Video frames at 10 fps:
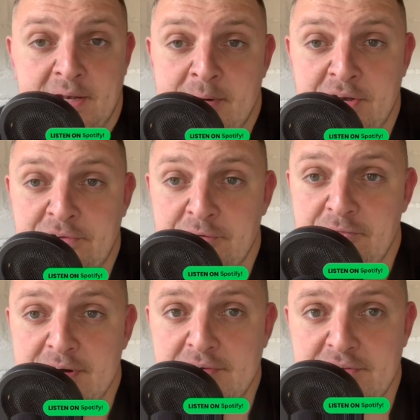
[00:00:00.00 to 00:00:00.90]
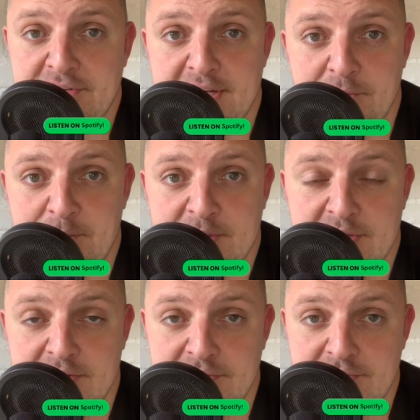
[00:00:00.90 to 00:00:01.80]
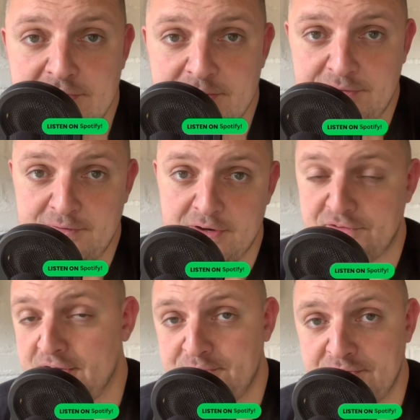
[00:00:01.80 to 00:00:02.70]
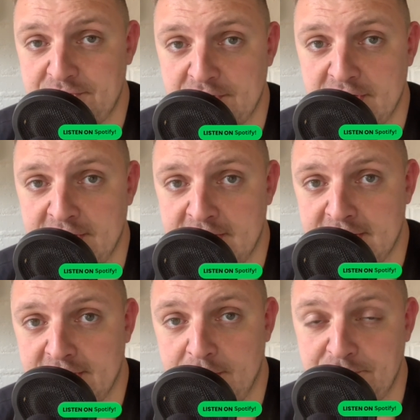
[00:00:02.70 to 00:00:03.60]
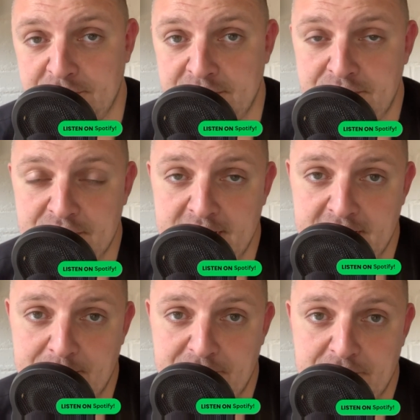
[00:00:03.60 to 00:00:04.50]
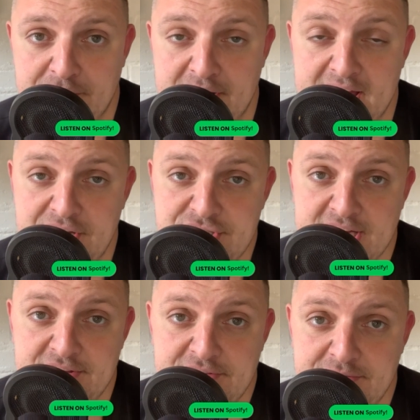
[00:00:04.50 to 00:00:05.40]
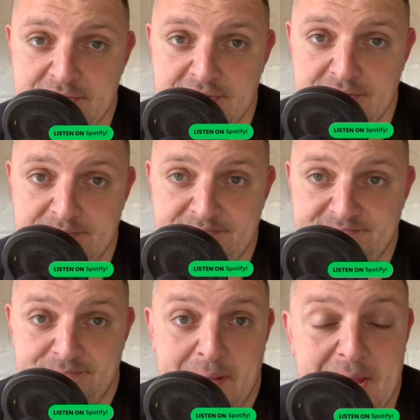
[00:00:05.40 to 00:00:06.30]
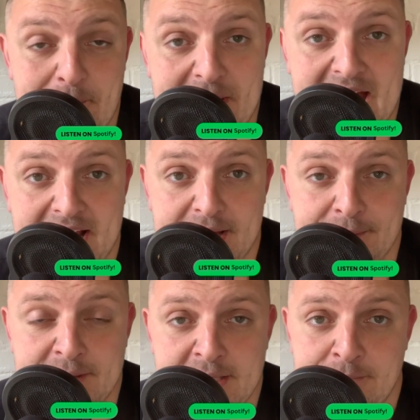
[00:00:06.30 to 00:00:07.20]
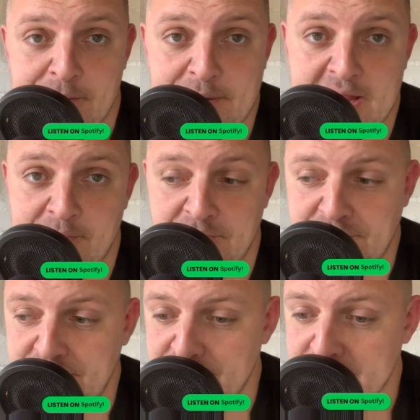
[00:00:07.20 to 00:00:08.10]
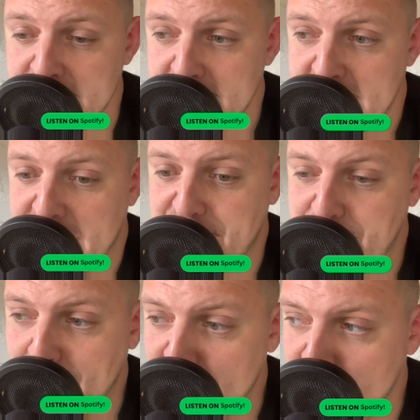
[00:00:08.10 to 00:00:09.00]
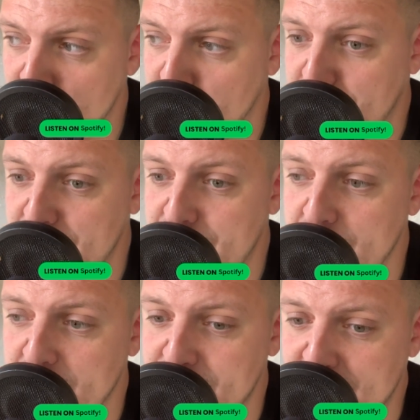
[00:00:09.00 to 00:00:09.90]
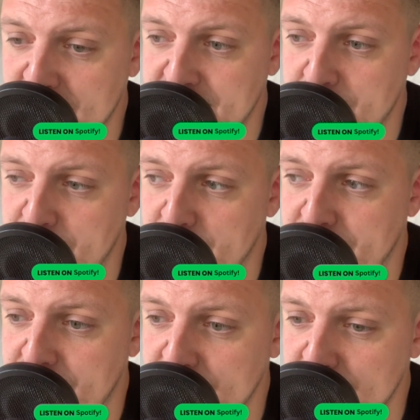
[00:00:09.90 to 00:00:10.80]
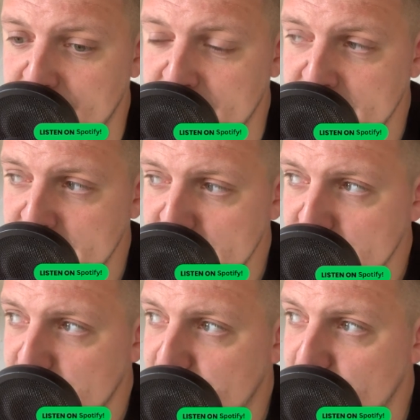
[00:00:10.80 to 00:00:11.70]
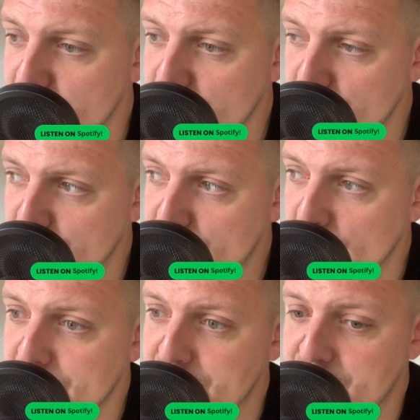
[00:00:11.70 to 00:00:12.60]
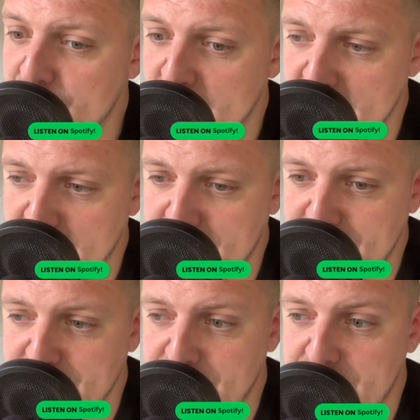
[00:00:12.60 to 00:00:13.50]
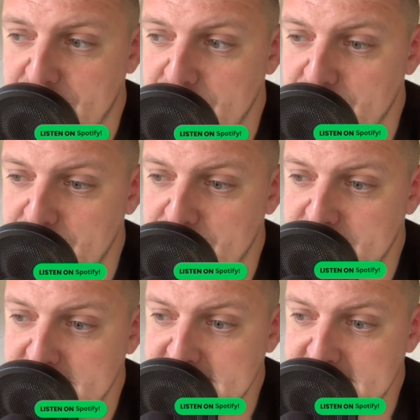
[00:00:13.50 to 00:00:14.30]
the money so frivolously was because, as far as I was concerned, I was going to die before I had a chance to pay it back. My plan was to explode, to do lots of things I've always wanted to do lots of drugs, to